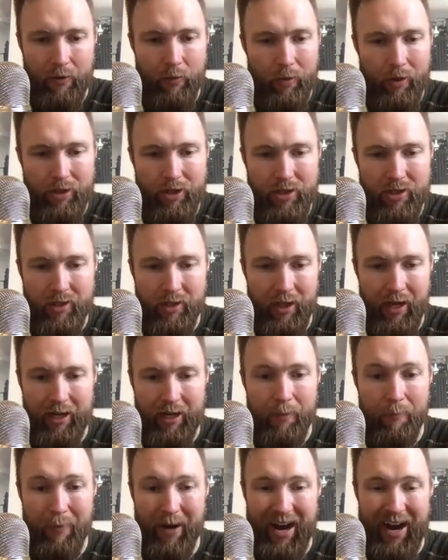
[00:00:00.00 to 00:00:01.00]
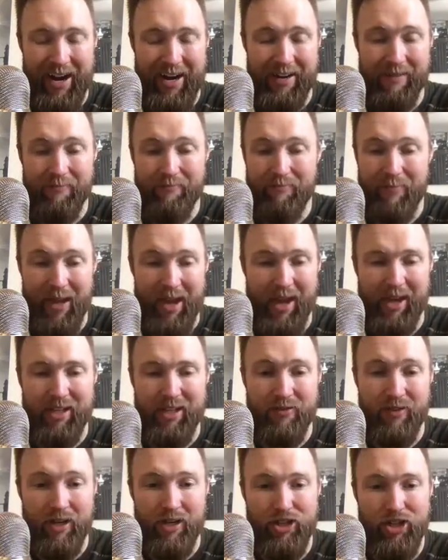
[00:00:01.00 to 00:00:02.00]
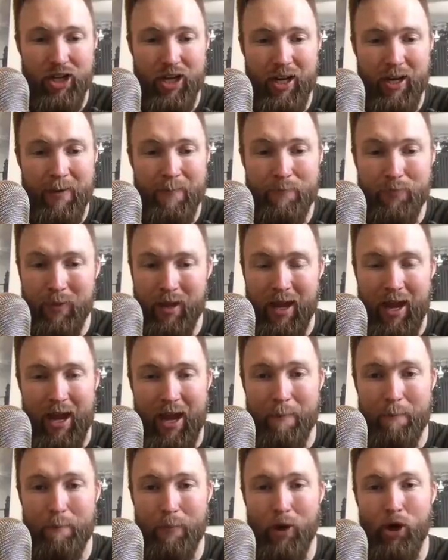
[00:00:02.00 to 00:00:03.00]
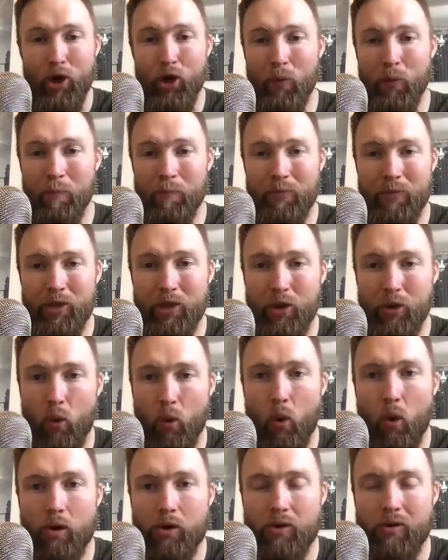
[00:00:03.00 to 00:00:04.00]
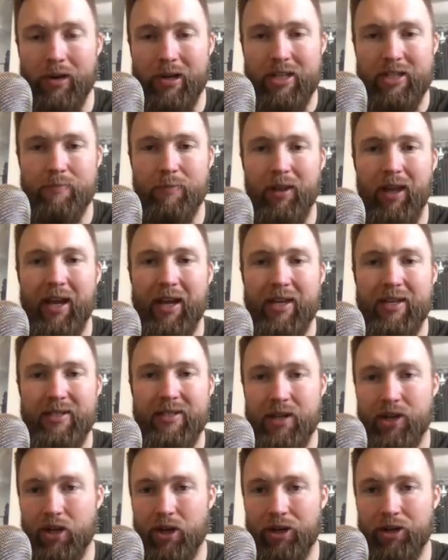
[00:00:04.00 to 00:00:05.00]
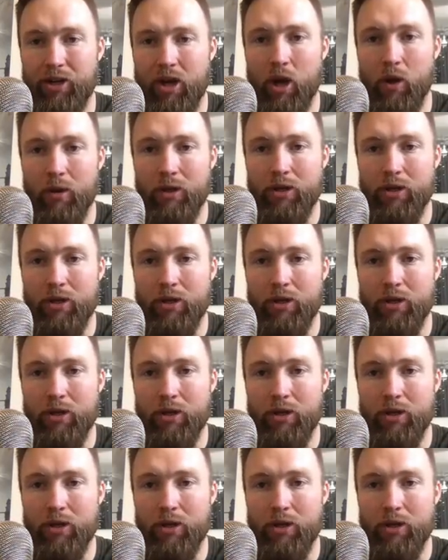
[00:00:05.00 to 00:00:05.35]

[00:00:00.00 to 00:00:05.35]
Then we just select buy XVG and boom, your order is placed. Then you can go